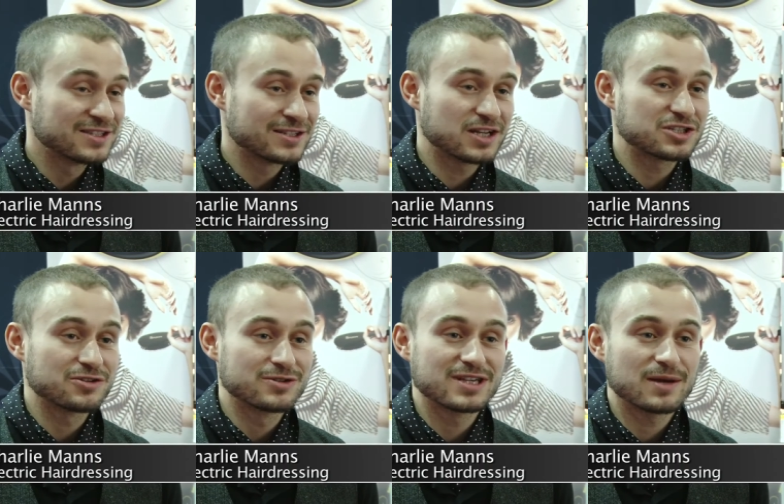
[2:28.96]

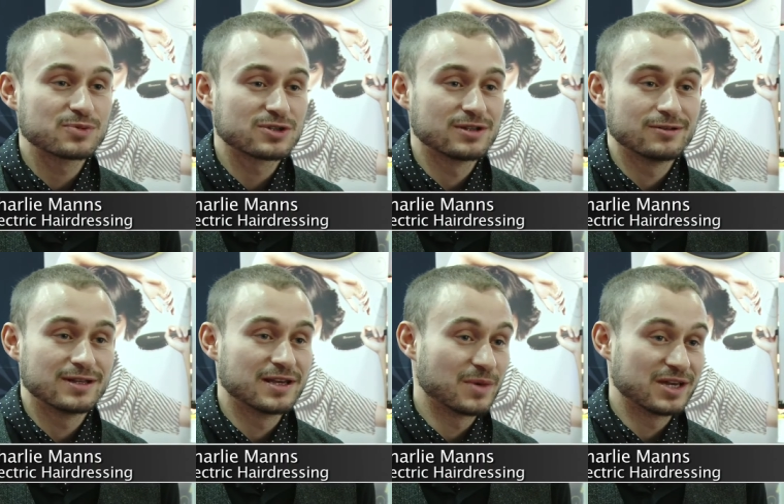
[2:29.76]
International is
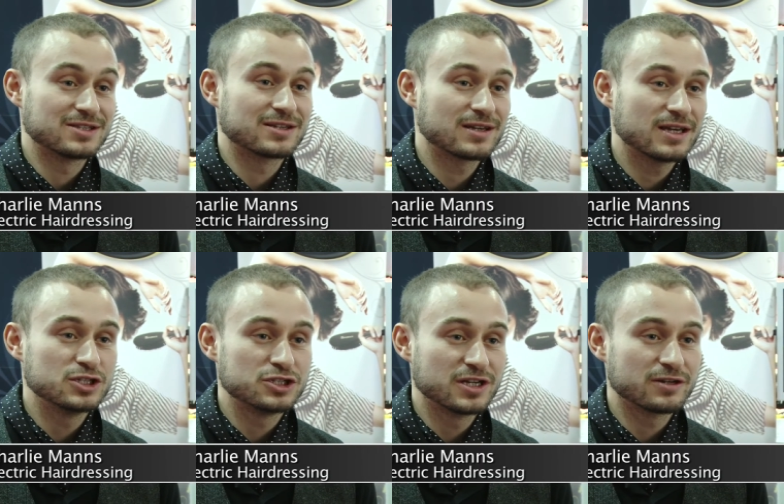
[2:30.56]
absolutely amazing.
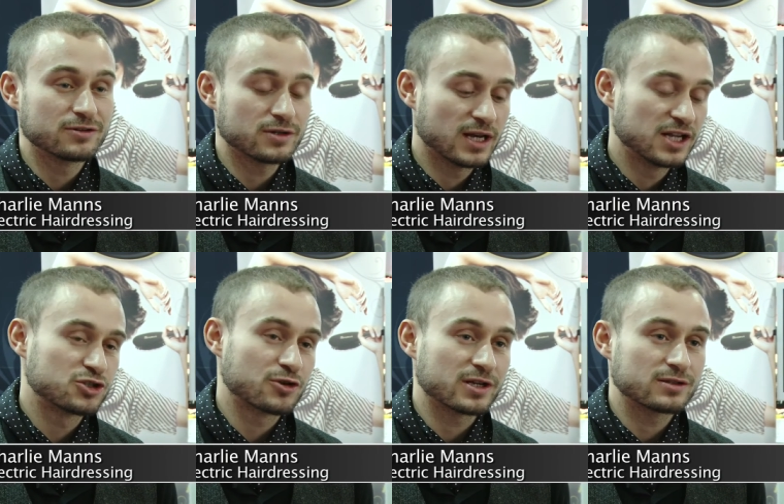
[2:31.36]
Each year,
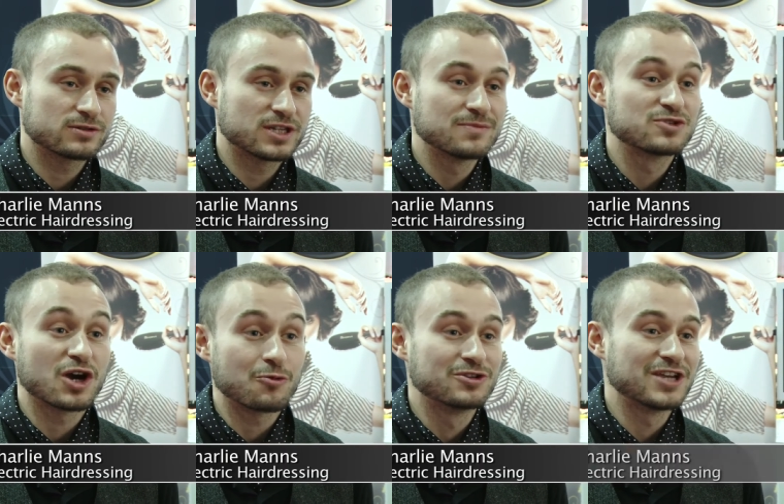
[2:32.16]
Electric
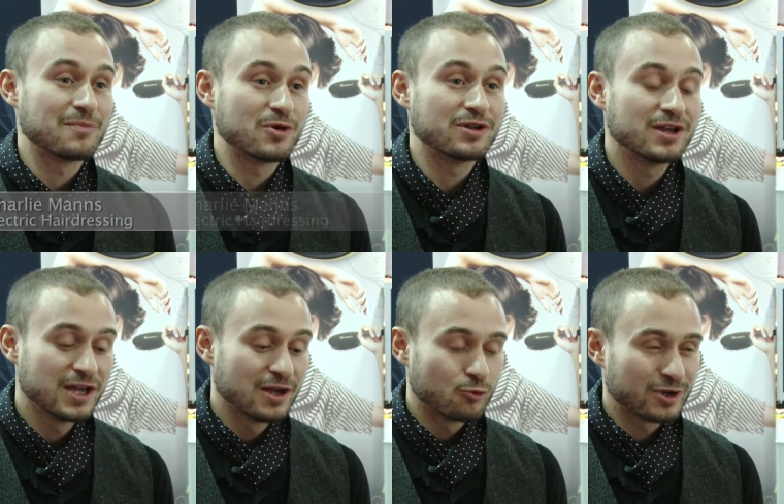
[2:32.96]
teams up with Denman.
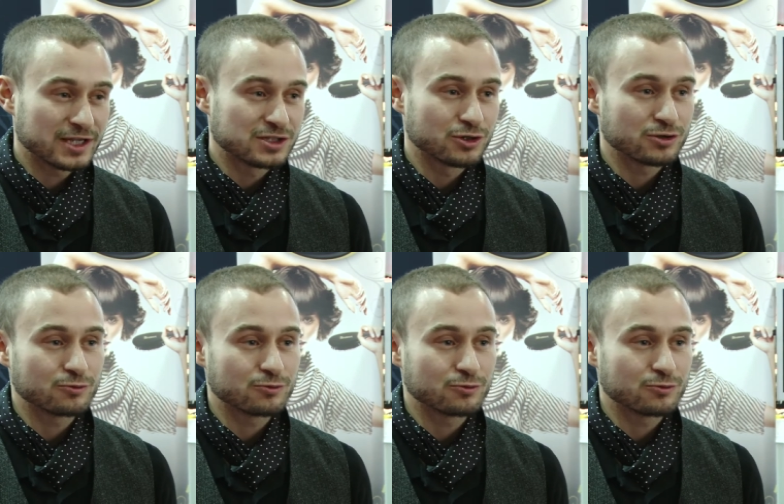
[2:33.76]
We get to